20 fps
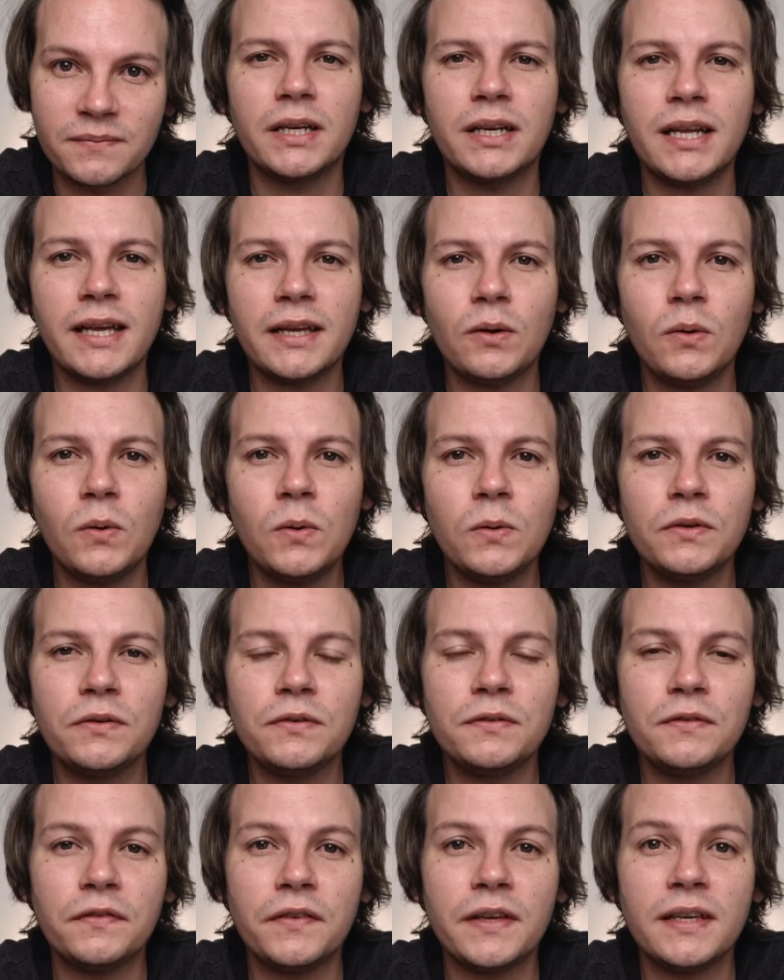But like all
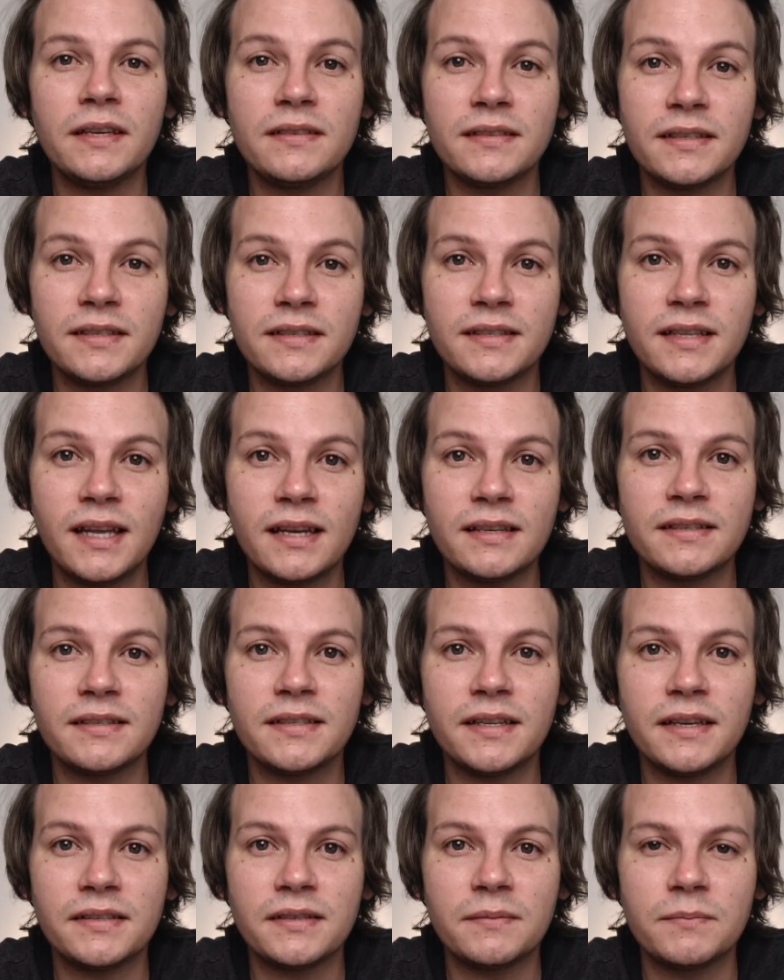good things, this does
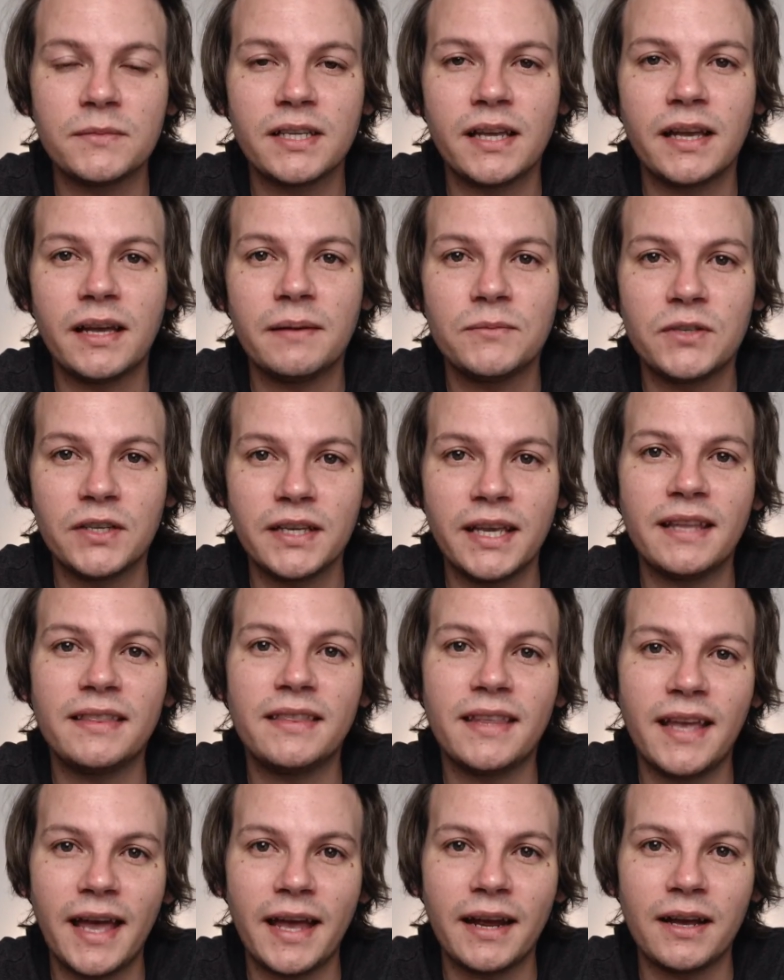take some time to get
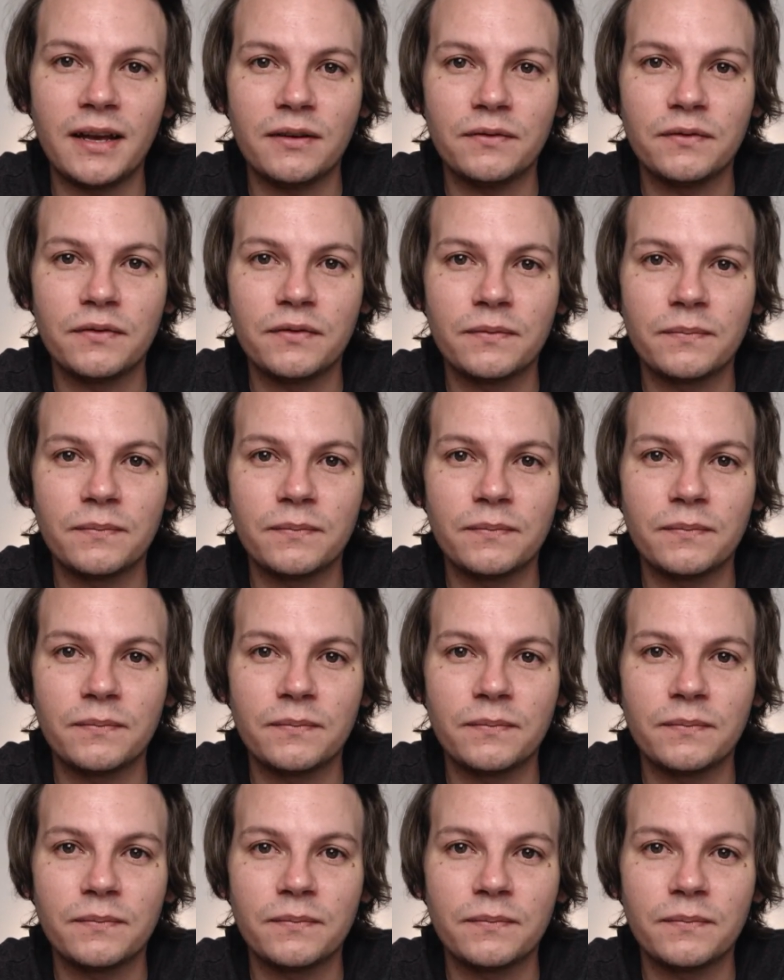the hang of.